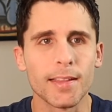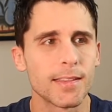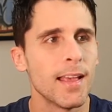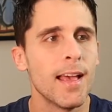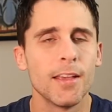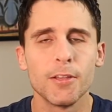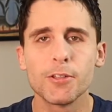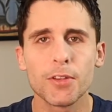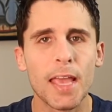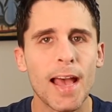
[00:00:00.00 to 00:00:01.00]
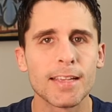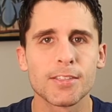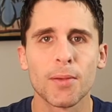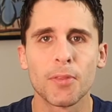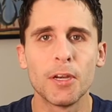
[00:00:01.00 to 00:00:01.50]
It usually has
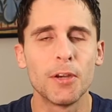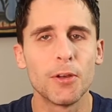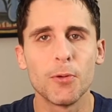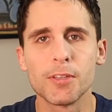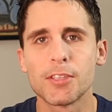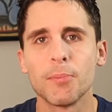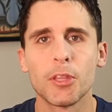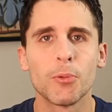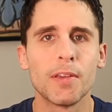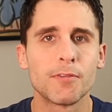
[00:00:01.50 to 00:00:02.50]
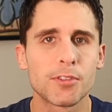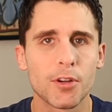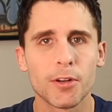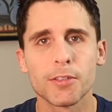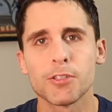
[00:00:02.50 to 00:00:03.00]
something to do with something we've
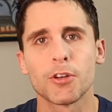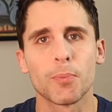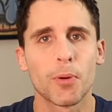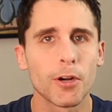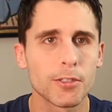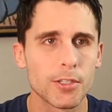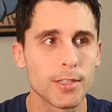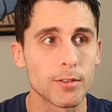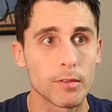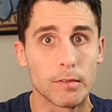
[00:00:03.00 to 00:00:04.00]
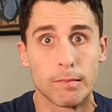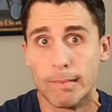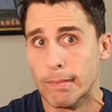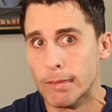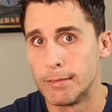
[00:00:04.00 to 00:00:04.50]
searched or purchased or
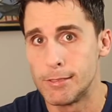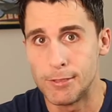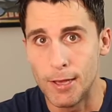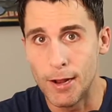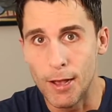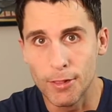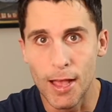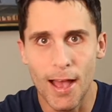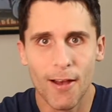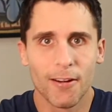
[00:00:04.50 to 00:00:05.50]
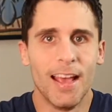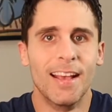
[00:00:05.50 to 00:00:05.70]
said out loud,